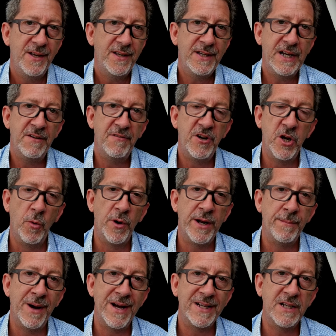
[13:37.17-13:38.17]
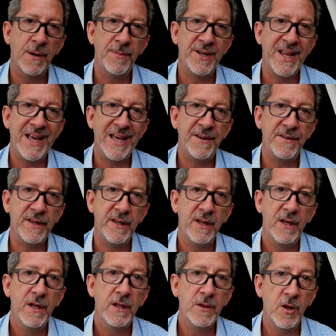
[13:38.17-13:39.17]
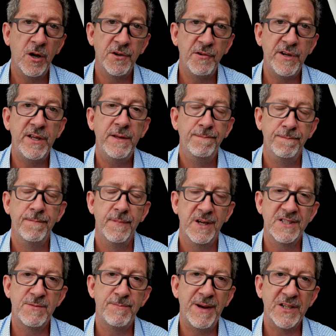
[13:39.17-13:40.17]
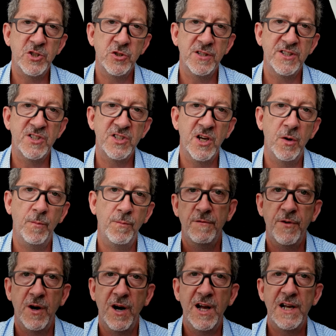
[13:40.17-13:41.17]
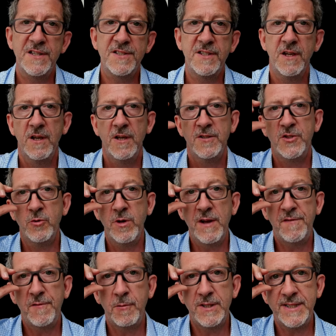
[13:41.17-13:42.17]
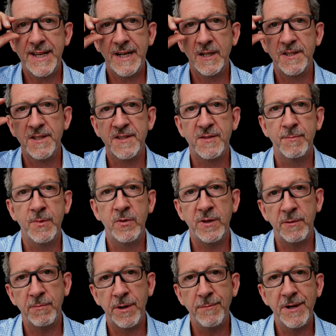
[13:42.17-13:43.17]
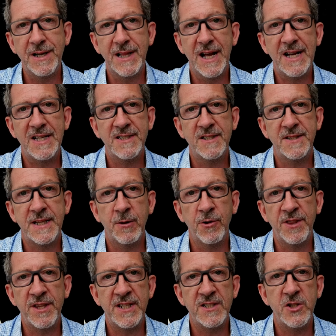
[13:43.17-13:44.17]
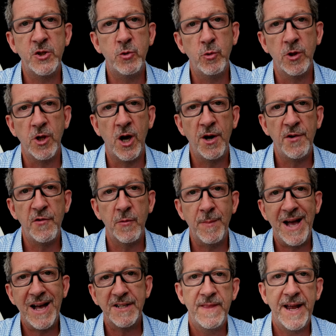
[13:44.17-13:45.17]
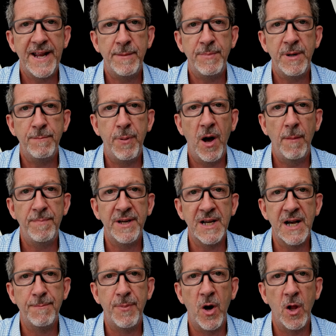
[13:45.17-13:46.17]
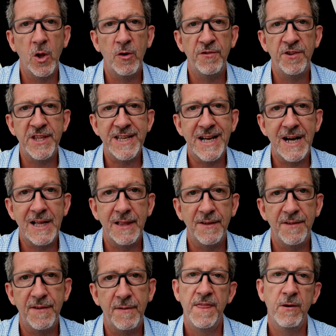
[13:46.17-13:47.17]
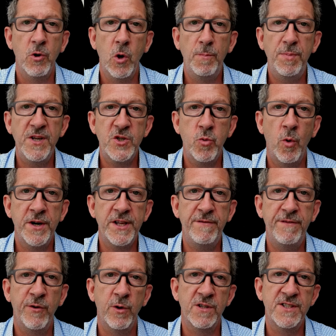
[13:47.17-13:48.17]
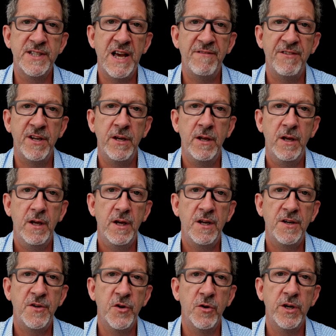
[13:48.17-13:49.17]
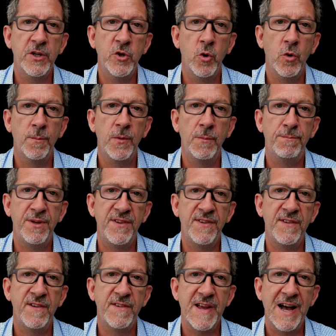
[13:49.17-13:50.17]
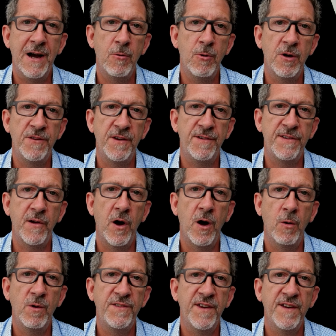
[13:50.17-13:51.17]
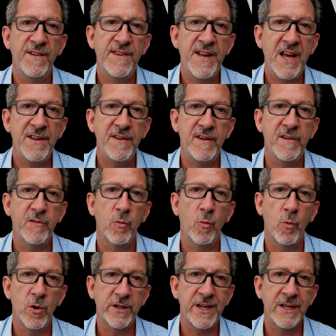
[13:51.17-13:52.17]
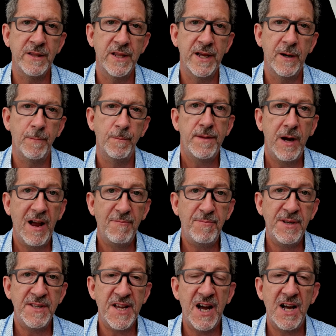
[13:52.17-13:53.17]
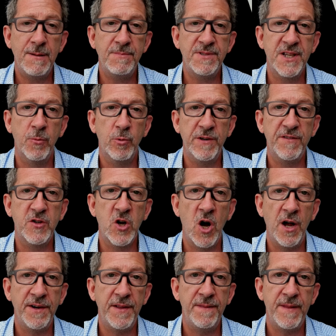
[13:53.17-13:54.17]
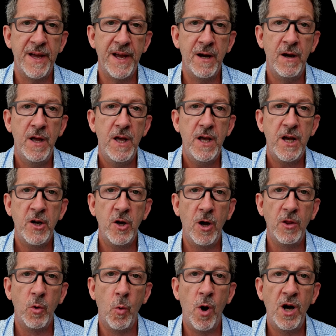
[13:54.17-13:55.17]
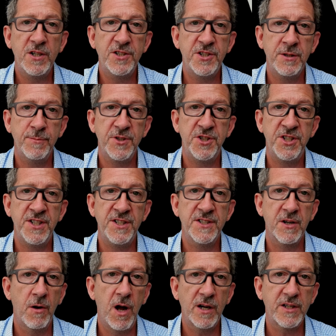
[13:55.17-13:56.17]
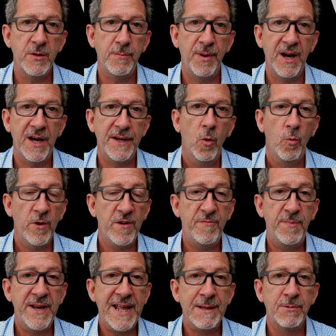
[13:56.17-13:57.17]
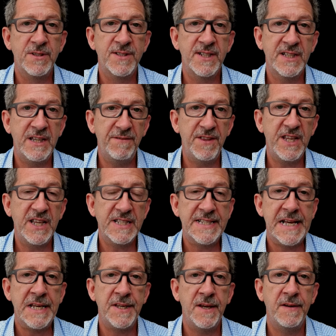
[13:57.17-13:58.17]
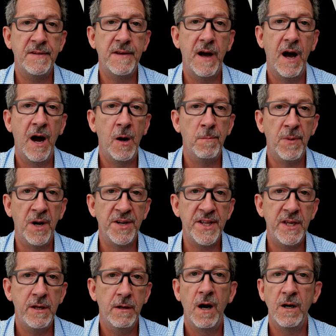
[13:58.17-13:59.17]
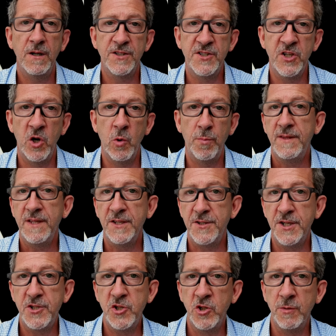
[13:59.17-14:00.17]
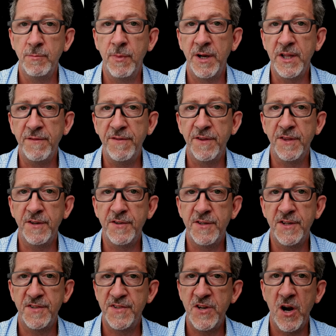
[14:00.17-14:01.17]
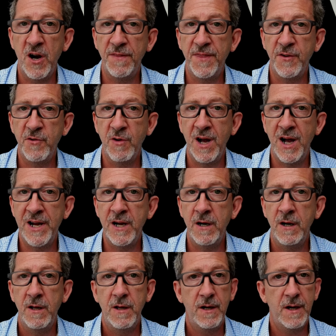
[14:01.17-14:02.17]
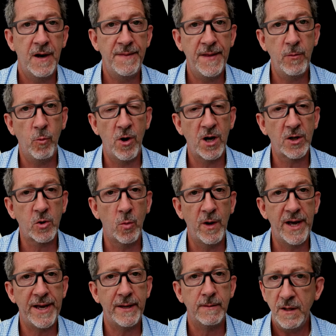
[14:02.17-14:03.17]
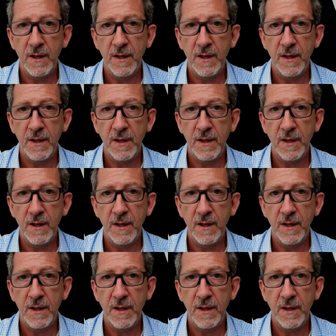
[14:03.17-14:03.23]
You never know when it might come in handy. Laundry, especially so. For us, soon after we settled in Samui, we realized that there were these new laundromats that had been popping up all over the island. They're open 24 7 and during normal business hour, there's always an attendant working there. There have been times that we've gone in there and all the washing machines are occupied. We've been able to give the attendant our money, our soap, the additional money for the to start the dryer, and then walk away.